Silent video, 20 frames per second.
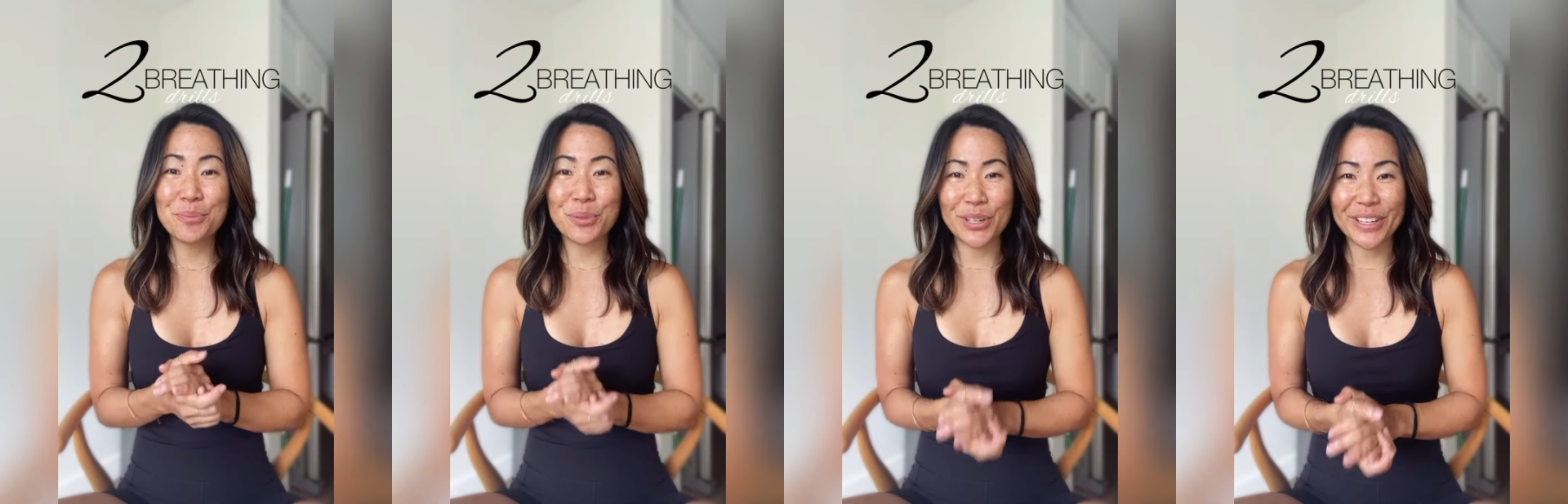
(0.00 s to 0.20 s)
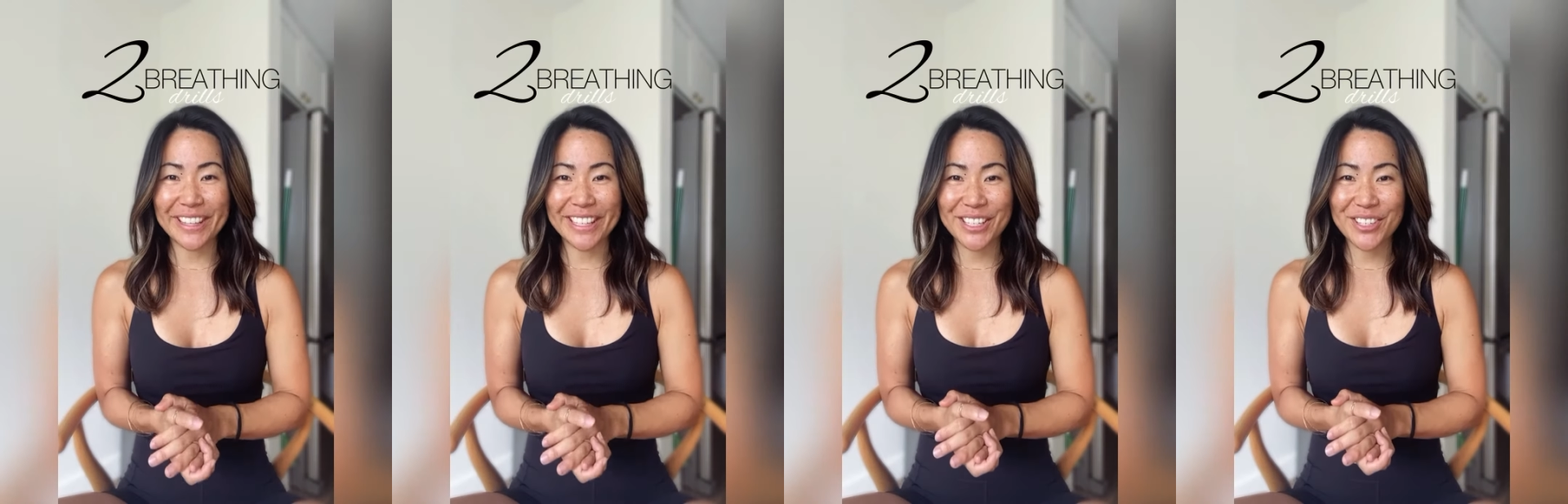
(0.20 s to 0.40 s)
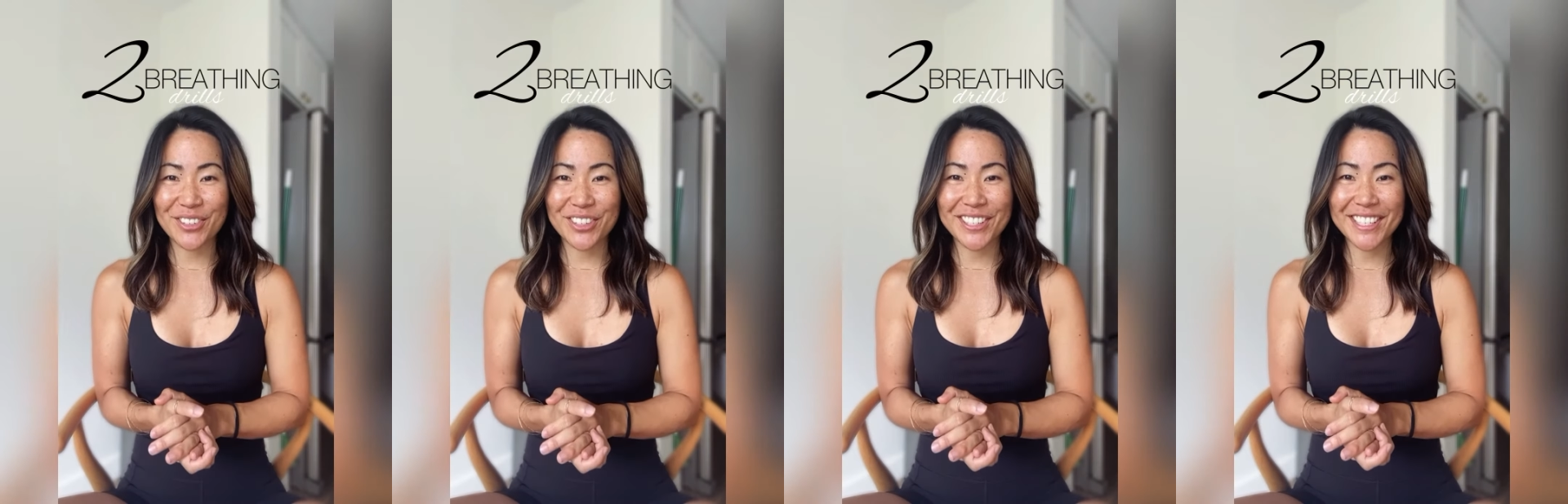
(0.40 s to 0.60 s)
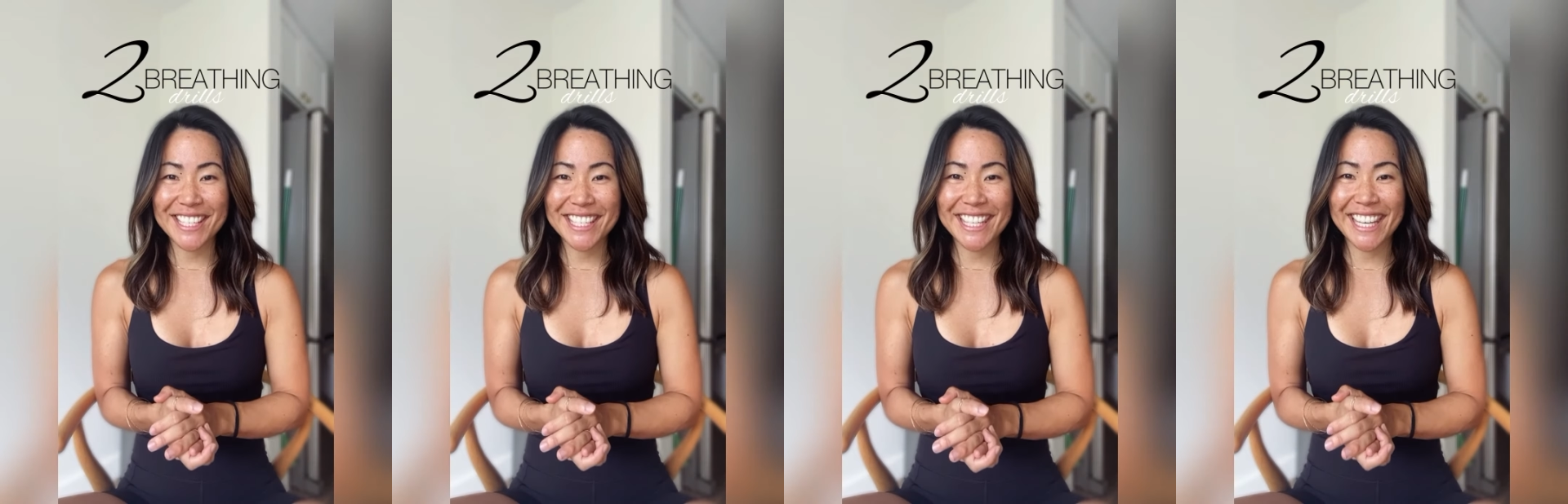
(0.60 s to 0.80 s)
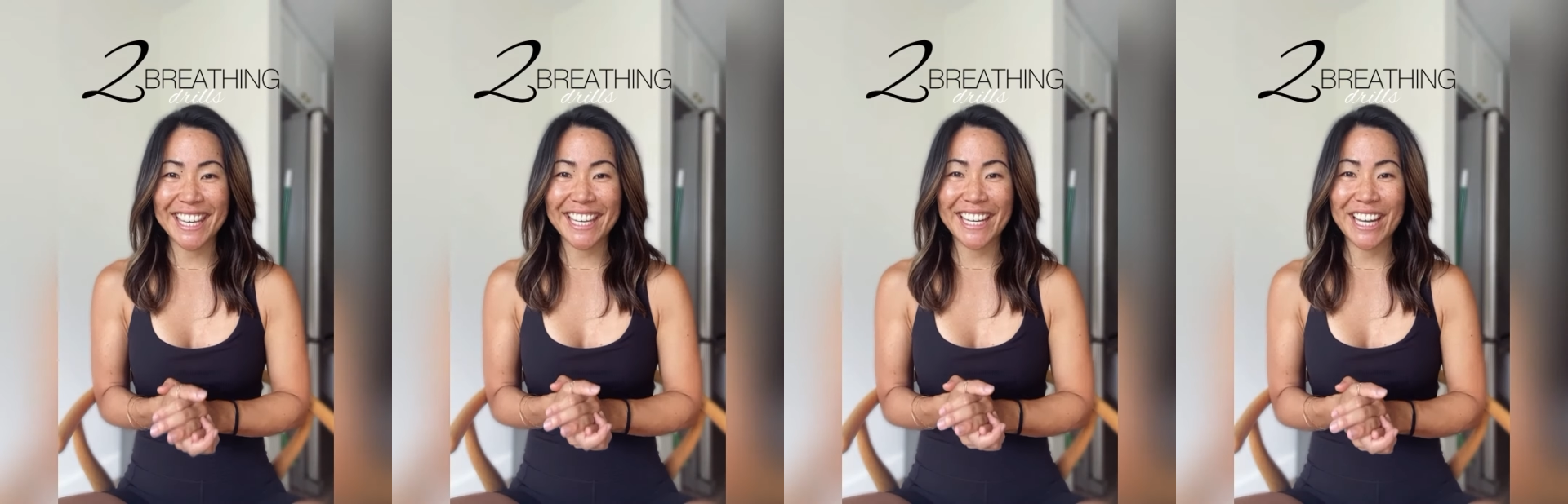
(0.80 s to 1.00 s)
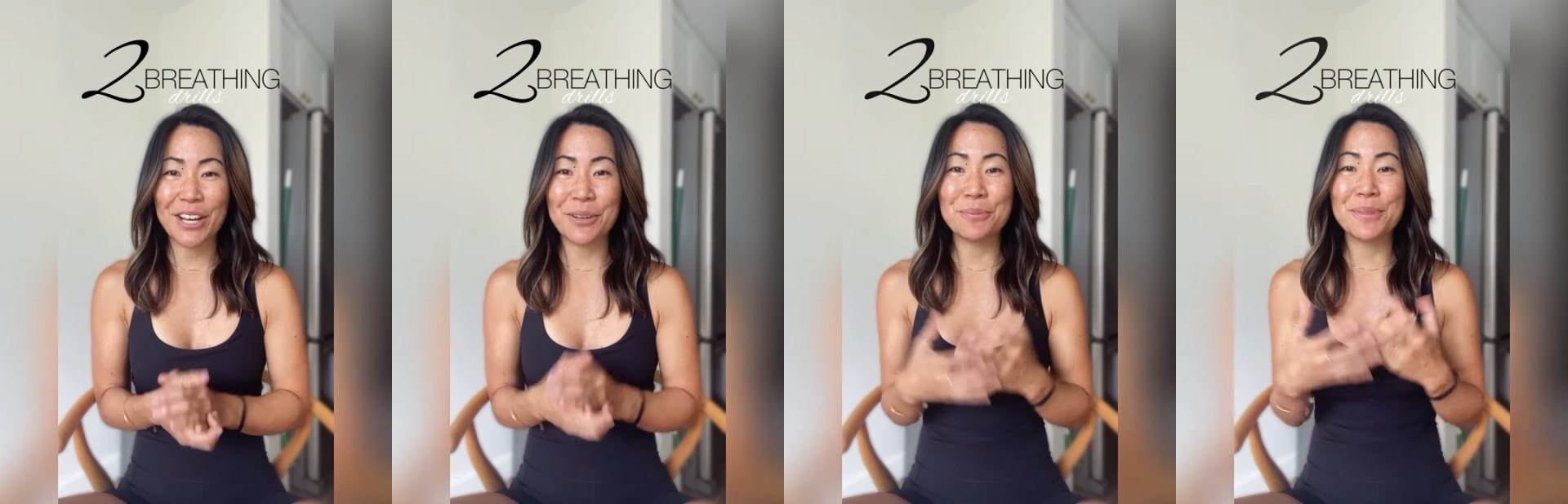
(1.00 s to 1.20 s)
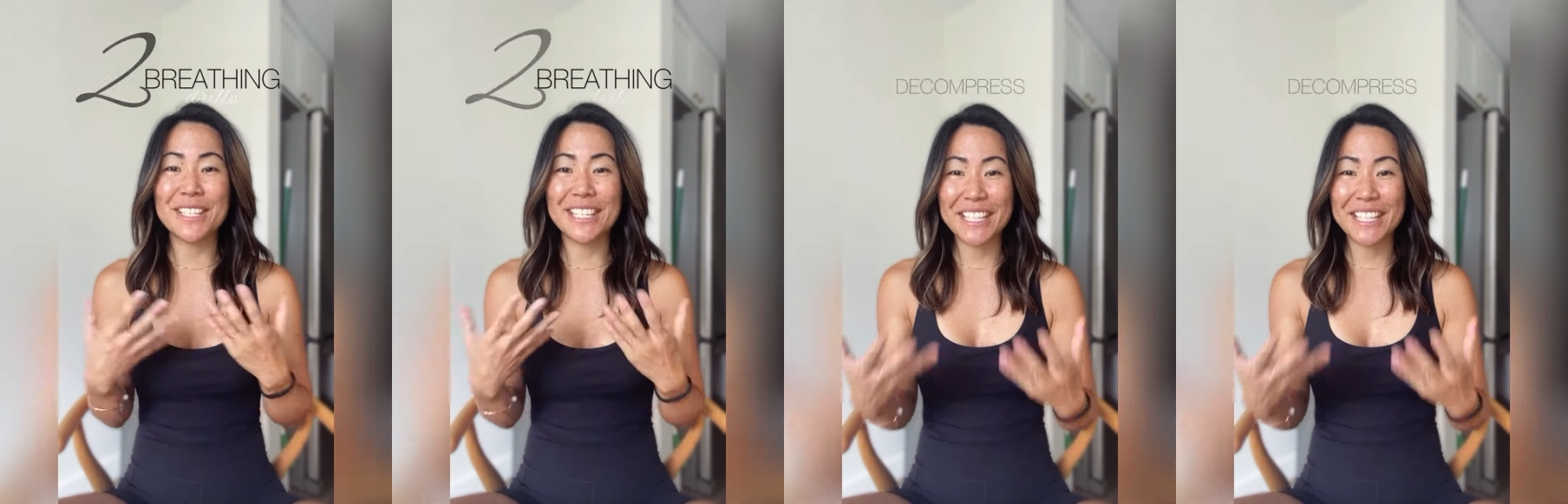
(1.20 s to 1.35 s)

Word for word: breathing drills that can help